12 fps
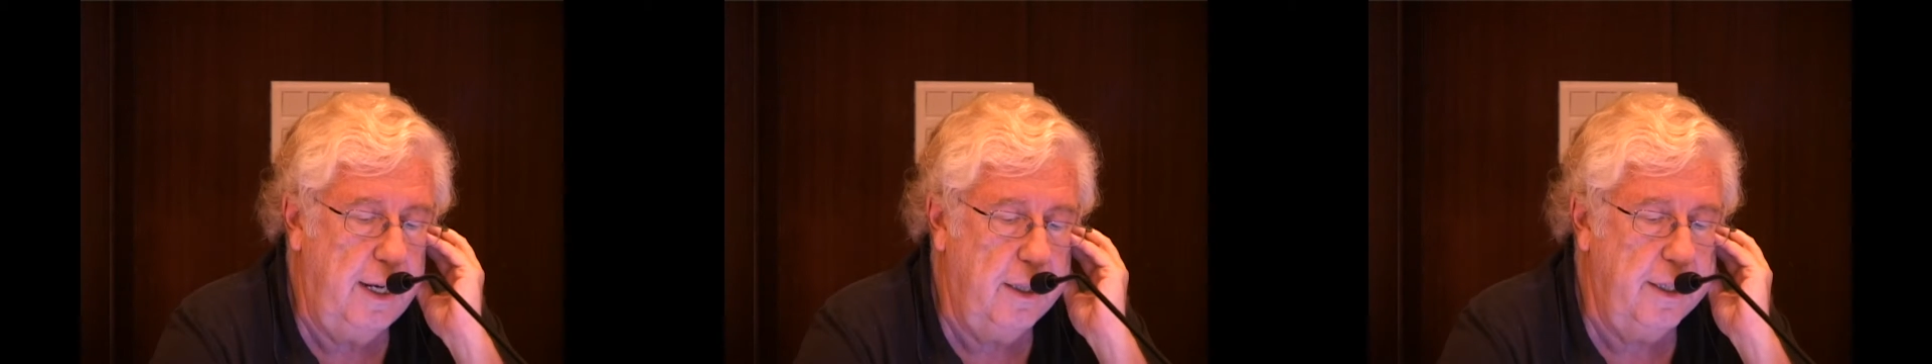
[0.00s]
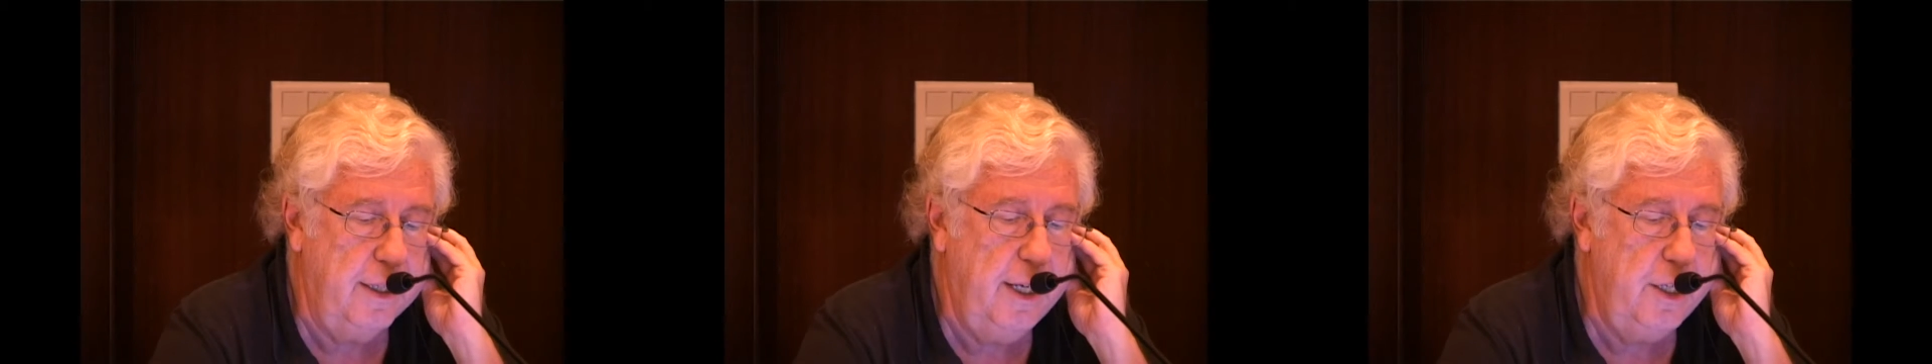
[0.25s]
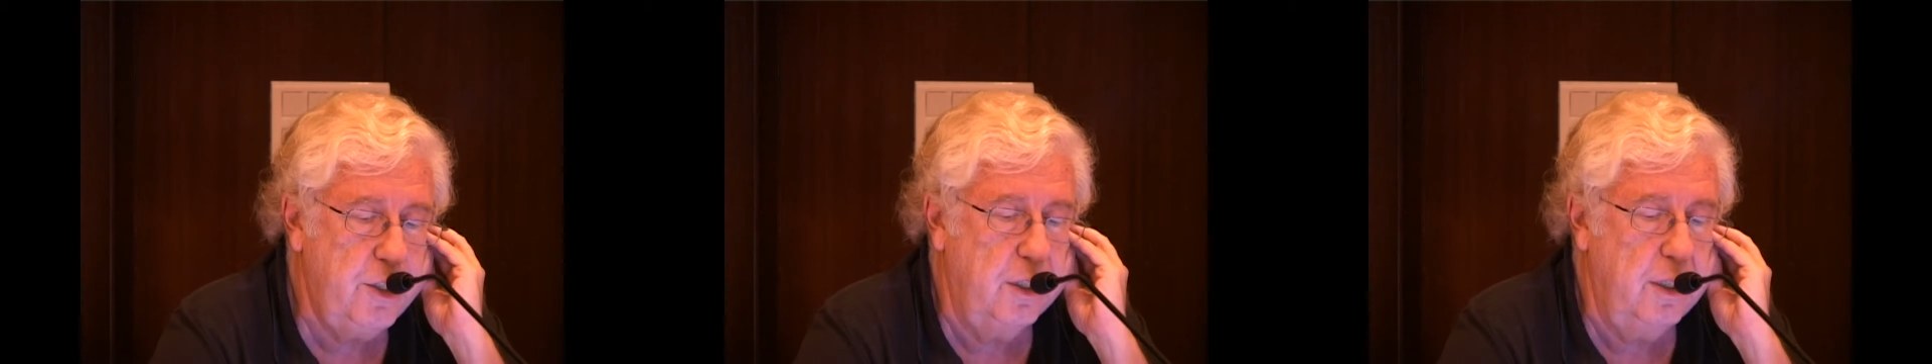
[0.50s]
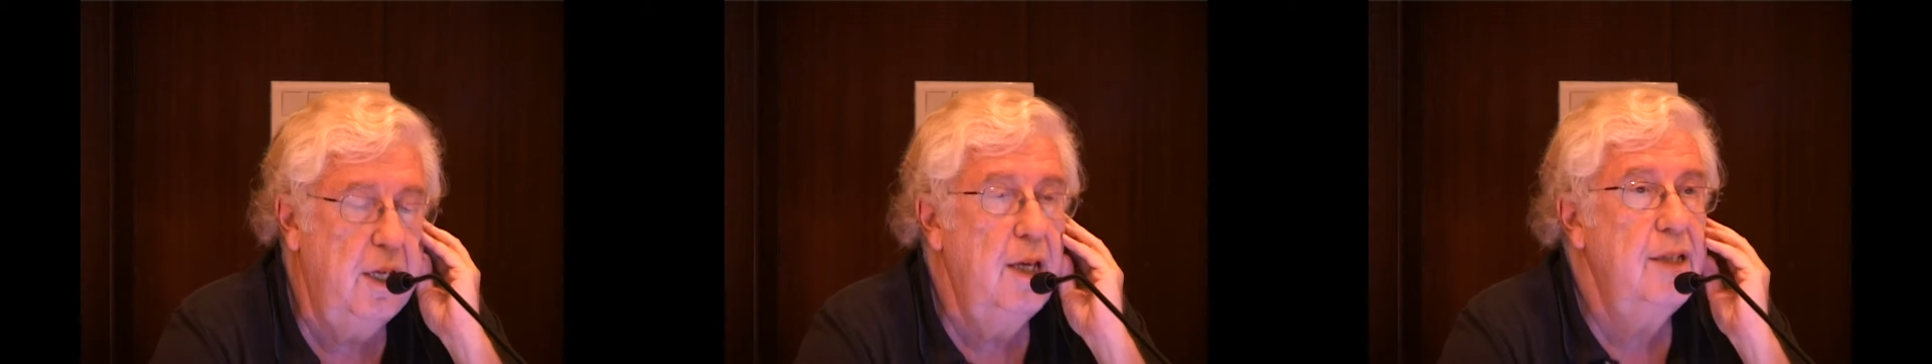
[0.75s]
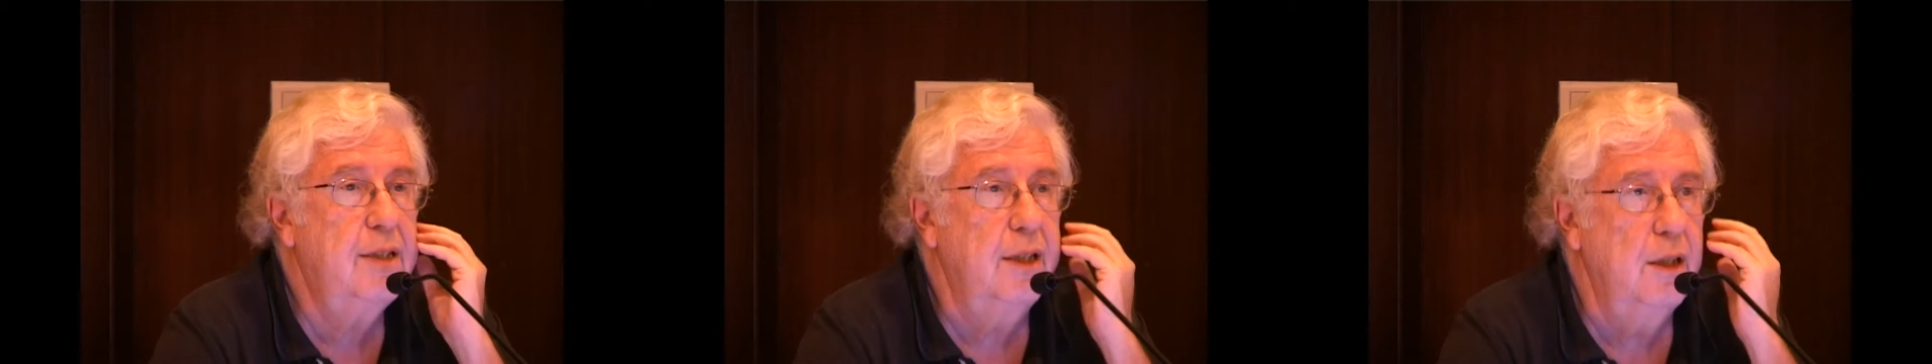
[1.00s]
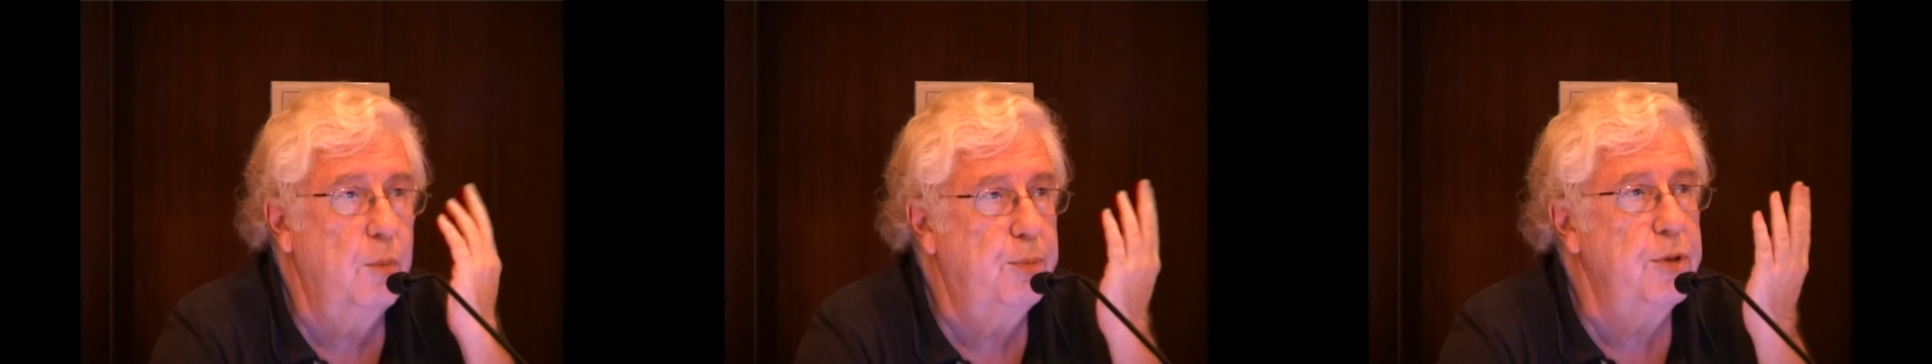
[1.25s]
alienation
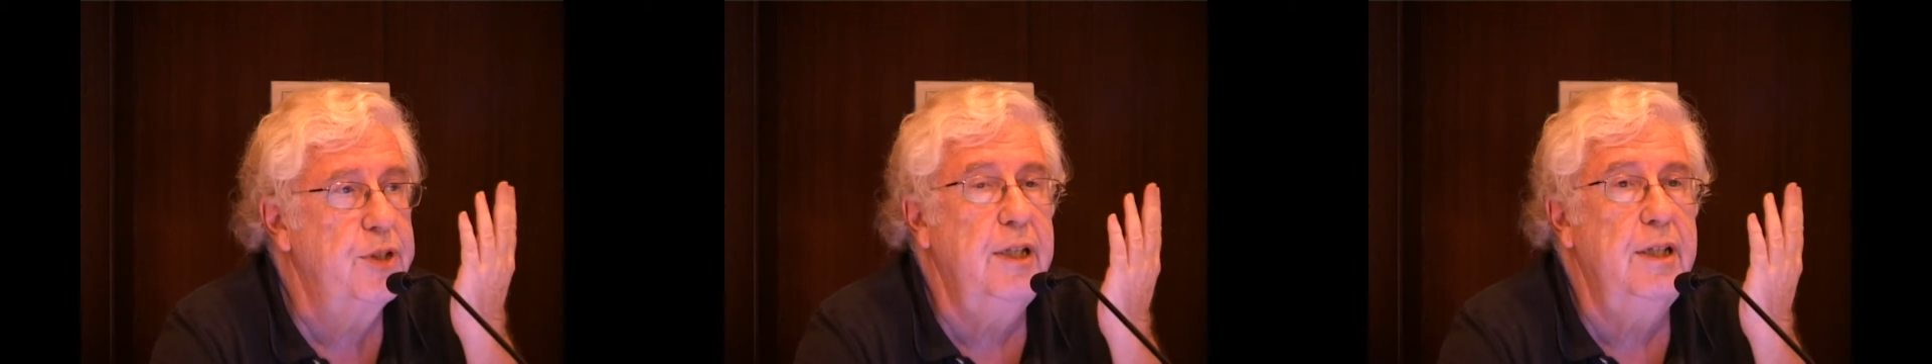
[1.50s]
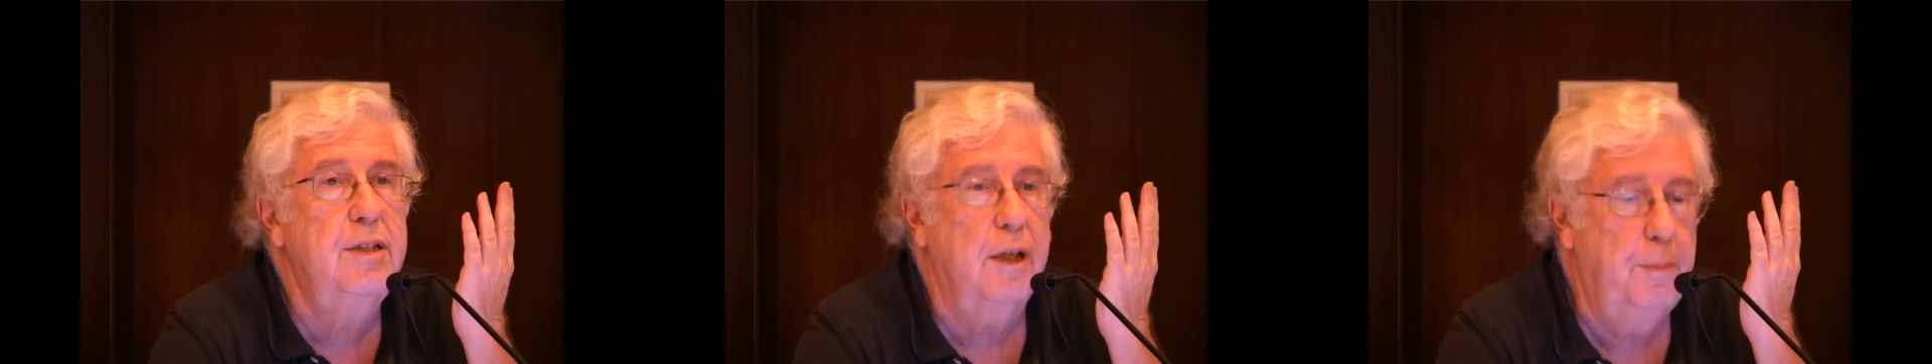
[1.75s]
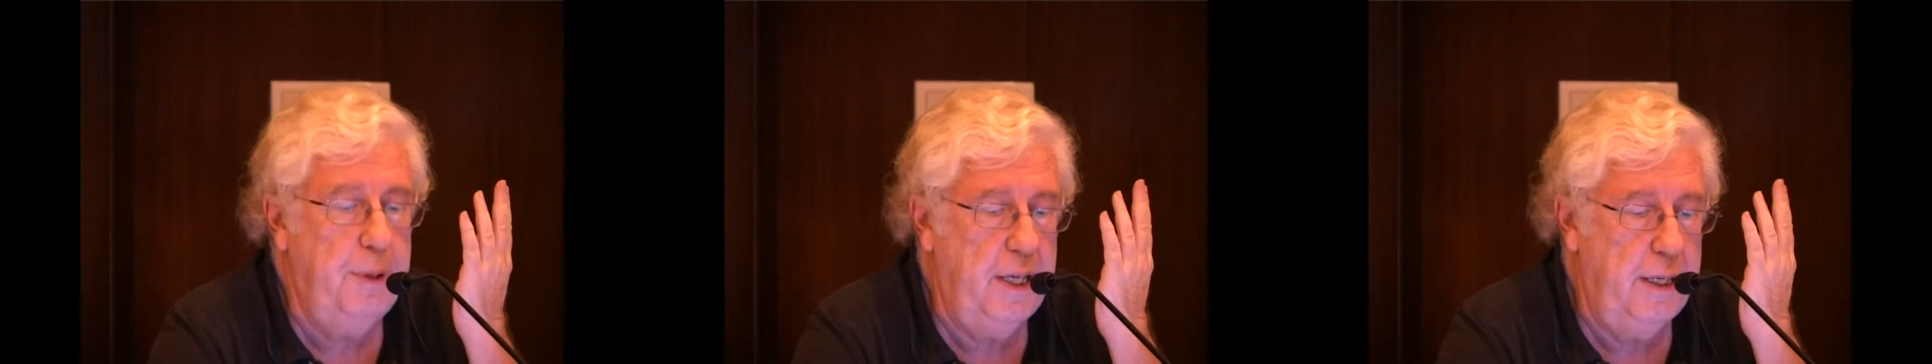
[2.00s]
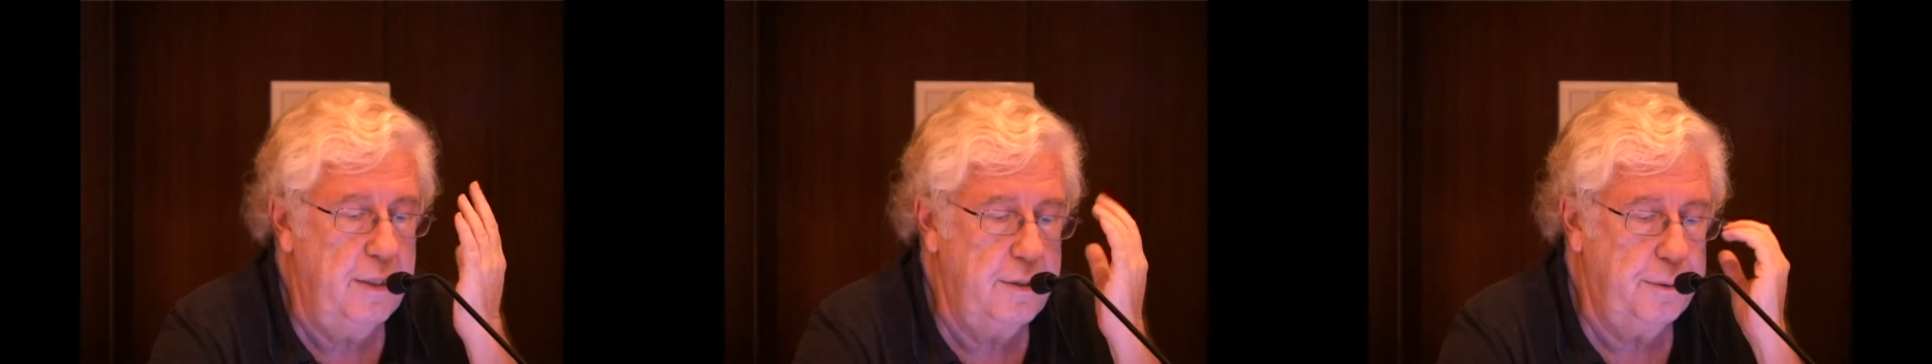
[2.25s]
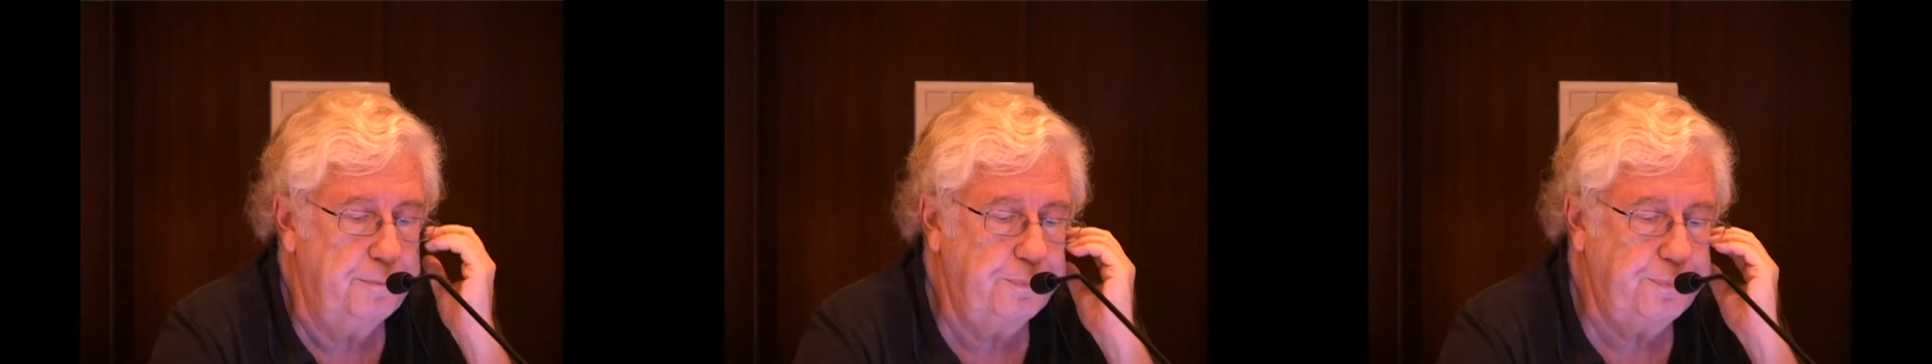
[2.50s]
still proceeds apace.